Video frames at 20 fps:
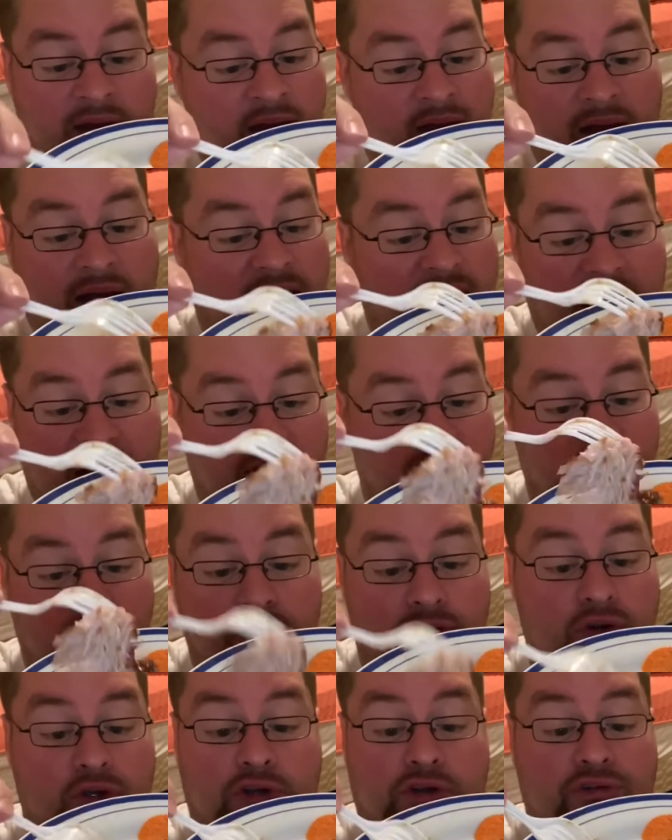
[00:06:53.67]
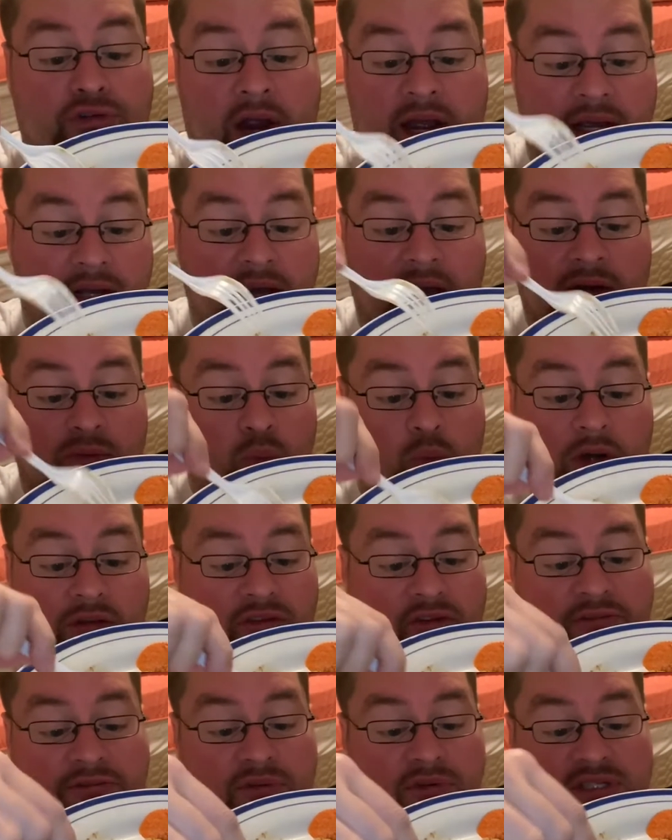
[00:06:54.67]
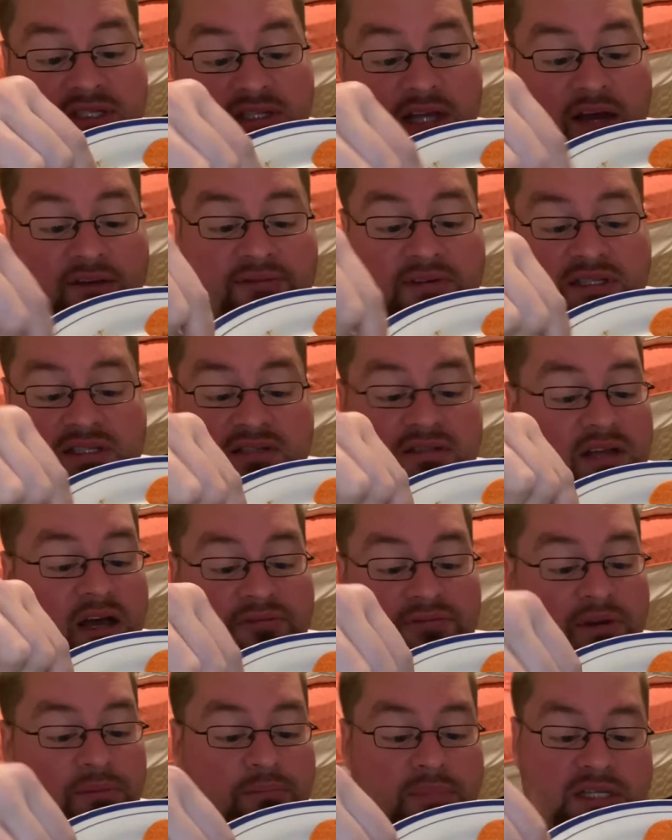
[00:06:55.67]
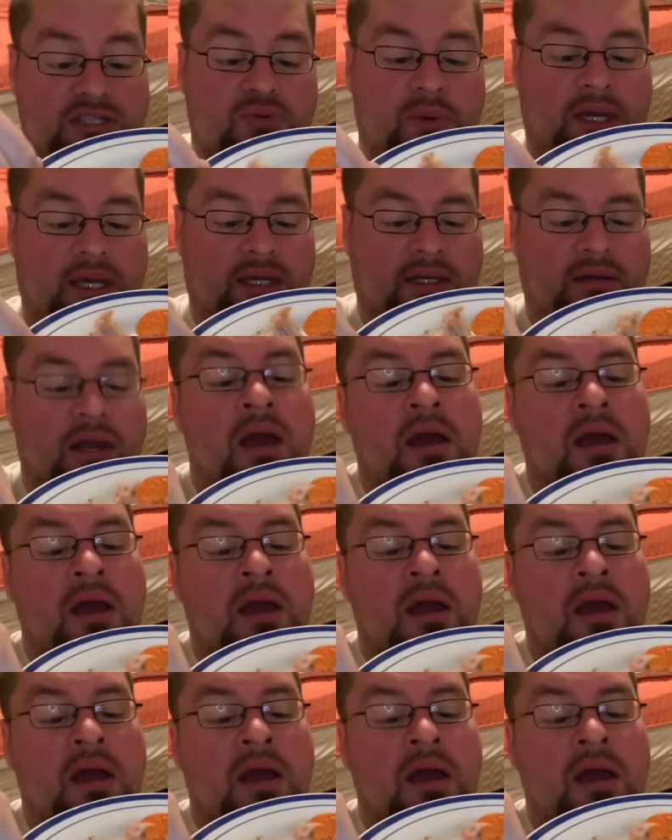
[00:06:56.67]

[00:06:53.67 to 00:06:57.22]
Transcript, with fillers: a lot of other great and wonderful stuff and stuff in between.